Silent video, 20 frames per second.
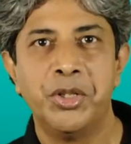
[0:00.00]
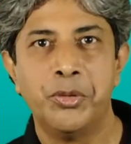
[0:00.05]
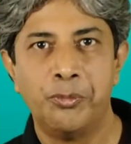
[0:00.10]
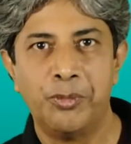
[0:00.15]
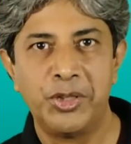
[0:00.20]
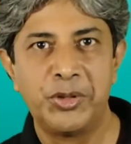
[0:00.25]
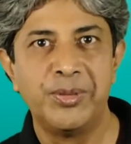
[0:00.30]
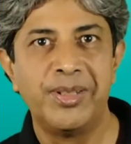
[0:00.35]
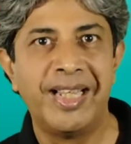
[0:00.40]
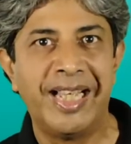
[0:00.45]

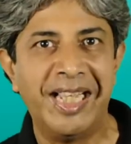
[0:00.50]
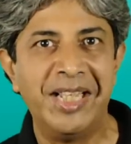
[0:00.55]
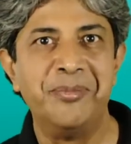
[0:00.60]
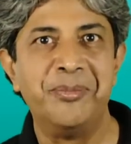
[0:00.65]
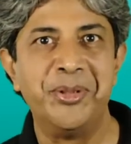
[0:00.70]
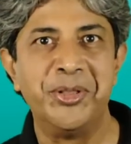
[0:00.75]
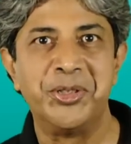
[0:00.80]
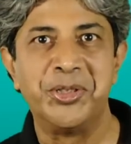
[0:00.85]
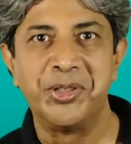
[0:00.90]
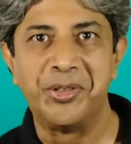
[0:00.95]
which will help
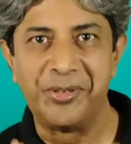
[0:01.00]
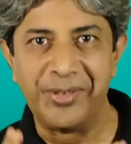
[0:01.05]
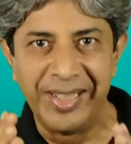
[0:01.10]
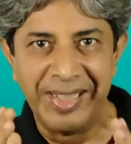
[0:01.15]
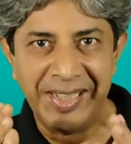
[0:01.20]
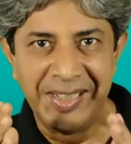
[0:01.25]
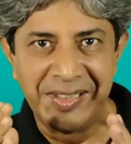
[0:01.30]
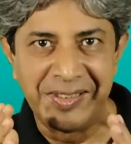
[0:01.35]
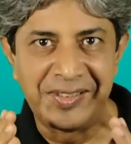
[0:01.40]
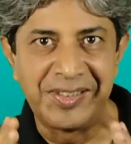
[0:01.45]
you to
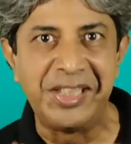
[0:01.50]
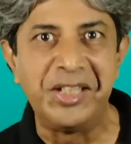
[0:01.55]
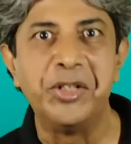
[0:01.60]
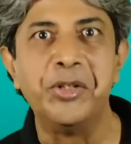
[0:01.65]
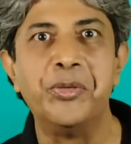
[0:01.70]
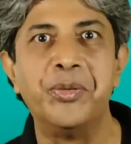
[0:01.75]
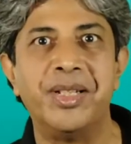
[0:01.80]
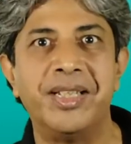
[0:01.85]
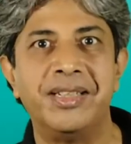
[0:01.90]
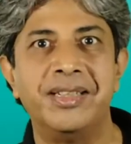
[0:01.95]
really
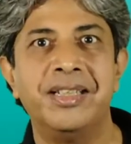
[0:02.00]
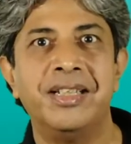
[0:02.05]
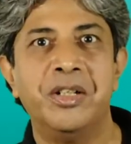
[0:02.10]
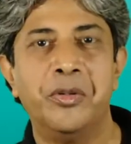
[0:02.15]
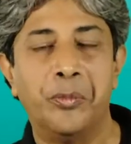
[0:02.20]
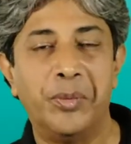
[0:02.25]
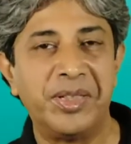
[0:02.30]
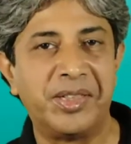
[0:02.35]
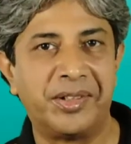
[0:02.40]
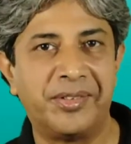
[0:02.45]
zero in
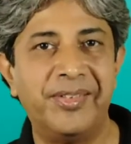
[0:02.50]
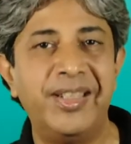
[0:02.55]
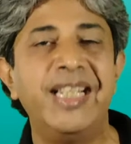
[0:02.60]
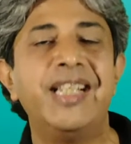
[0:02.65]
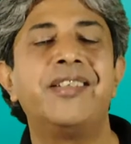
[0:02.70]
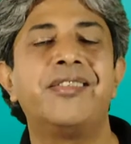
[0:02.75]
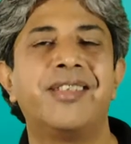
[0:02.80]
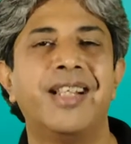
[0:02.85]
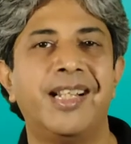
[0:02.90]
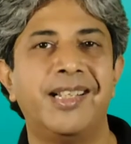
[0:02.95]
with
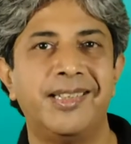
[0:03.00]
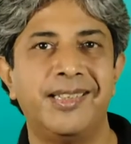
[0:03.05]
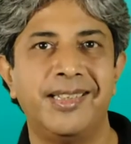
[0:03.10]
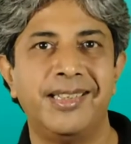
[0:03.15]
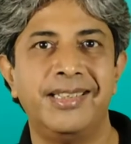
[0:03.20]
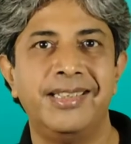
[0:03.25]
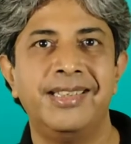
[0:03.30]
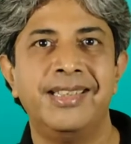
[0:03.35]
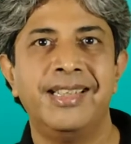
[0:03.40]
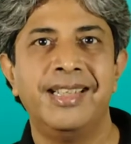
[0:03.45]
great
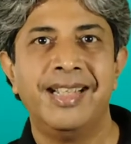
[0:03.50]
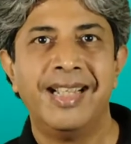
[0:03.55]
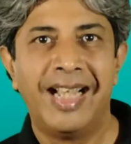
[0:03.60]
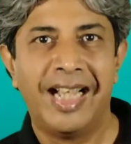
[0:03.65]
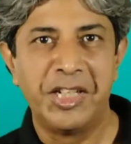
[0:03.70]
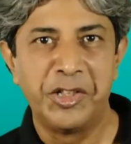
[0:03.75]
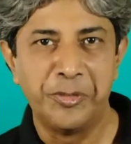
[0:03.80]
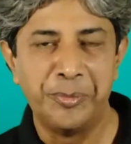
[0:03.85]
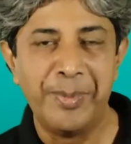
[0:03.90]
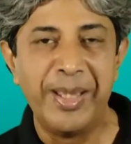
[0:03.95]
clarity
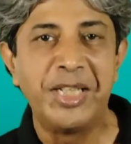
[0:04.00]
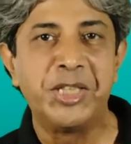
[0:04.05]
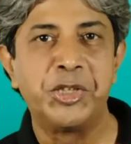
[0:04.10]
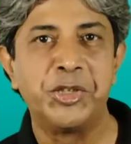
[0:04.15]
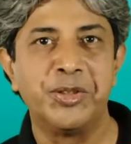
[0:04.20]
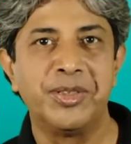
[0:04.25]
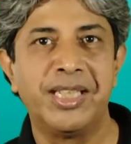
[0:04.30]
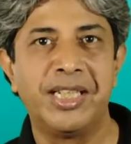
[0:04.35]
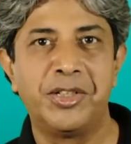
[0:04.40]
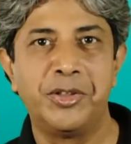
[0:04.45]
and to make sure
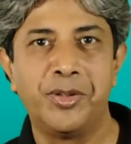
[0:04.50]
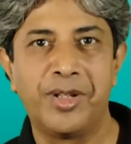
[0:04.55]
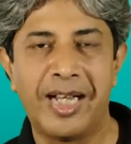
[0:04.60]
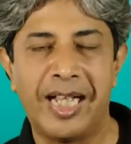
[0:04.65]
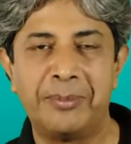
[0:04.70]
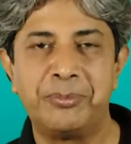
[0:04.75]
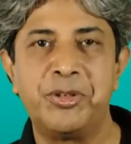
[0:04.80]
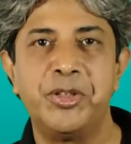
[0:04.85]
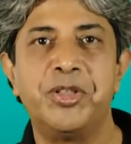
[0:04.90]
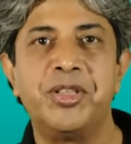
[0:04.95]
that you are
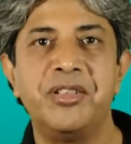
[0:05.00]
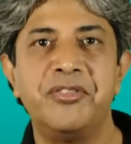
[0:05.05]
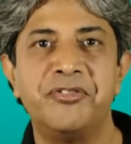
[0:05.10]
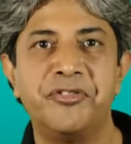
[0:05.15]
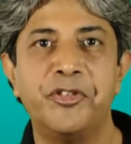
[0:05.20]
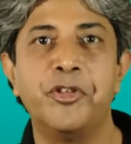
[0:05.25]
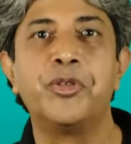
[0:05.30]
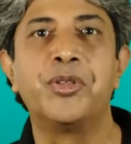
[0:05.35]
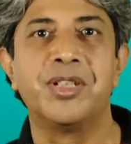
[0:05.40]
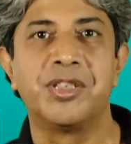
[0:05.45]
absolutely
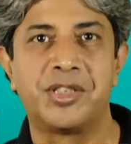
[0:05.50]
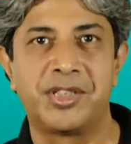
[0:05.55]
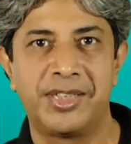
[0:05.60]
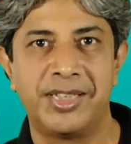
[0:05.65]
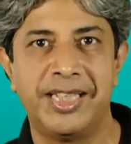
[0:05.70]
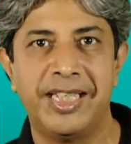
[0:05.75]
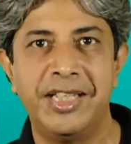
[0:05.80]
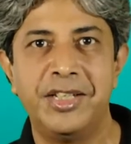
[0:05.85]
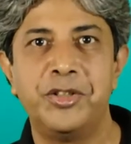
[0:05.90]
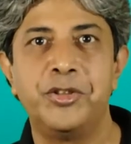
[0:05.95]
focused
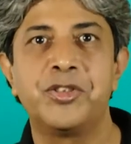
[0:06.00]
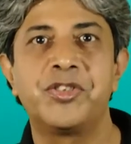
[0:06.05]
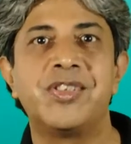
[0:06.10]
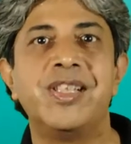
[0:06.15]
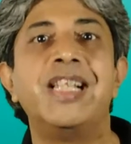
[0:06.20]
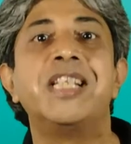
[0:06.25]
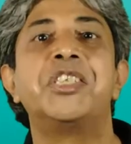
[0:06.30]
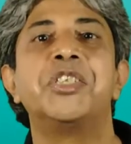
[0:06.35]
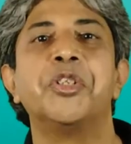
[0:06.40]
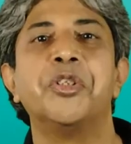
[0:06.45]
in your
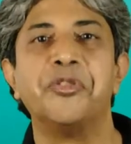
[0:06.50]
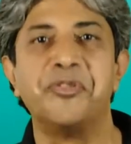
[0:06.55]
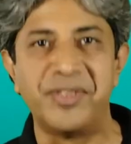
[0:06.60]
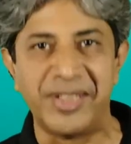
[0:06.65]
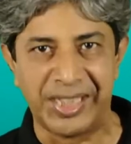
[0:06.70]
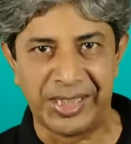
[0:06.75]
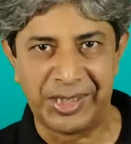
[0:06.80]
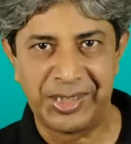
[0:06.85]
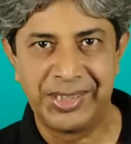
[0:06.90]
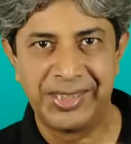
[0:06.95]
selection of
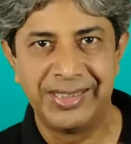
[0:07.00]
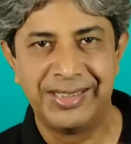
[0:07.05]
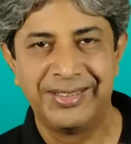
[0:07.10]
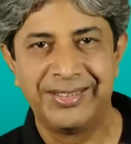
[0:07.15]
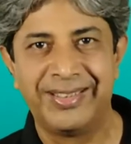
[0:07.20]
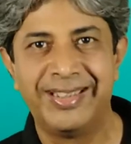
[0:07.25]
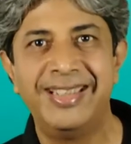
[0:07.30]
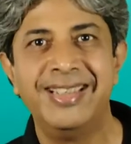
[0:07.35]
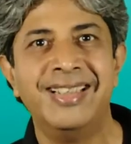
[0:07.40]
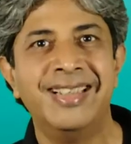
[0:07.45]
niche.
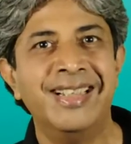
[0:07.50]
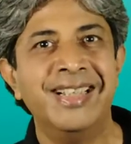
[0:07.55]
Okay?